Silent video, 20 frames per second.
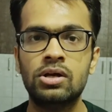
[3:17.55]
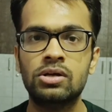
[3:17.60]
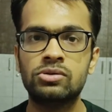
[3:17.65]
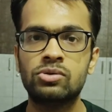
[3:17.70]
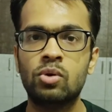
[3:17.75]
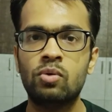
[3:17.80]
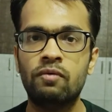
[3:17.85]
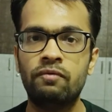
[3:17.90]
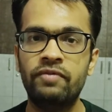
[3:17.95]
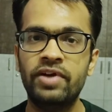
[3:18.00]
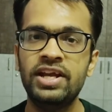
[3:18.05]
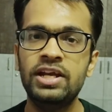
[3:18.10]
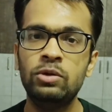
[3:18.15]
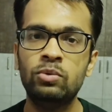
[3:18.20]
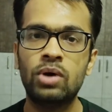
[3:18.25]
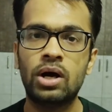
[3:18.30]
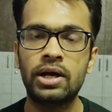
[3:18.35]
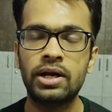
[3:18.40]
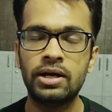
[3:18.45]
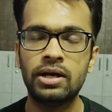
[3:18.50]
So when
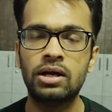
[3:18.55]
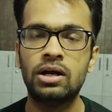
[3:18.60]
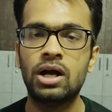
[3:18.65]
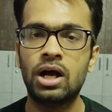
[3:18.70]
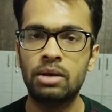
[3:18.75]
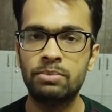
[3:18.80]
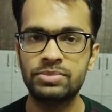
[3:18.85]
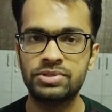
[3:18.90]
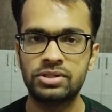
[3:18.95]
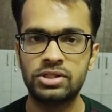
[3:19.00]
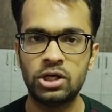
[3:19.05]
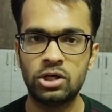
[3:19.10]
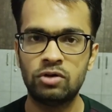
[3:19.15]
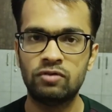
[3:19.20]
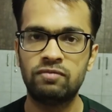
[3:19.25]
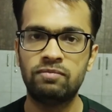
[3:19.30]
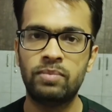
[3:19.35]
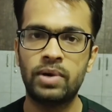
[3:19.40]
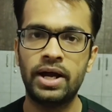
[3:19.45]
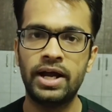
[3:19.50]
you are in a calm state
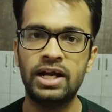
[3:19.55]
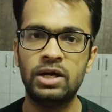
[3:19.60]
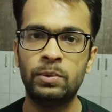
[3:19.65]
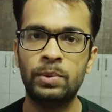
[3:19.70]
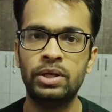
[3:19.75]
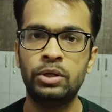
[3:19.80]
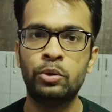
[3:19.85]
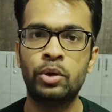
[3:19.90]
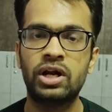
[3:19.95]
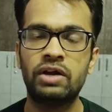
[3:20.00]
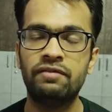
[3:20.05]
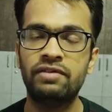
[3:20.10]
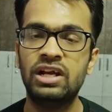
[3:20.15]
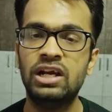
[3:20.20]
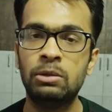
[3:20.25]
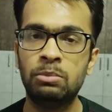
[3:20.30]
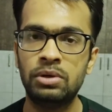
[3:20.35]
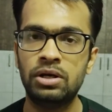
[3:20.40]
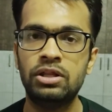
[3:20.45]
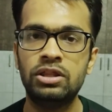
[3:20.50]
of mind, when you are
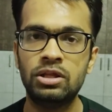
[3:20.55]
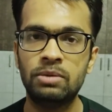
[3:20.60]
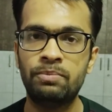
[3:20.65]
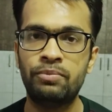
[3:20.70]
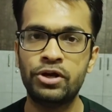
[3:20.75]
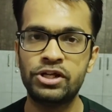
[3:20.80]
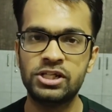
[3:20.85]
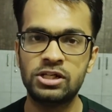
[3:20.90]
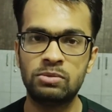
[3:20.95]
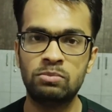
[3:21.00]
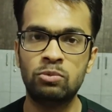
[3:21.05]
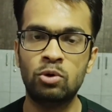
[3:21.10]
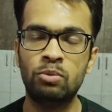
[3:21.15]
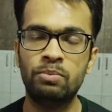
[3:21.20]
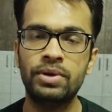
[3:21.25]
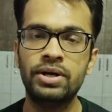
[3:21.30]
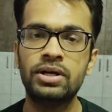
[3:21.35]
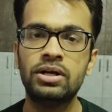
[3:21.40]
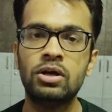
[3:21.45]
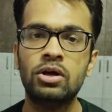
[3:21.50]
available in the present
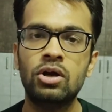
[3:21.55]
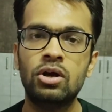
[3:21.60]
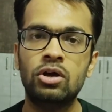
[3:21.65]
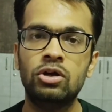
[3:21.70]
moment,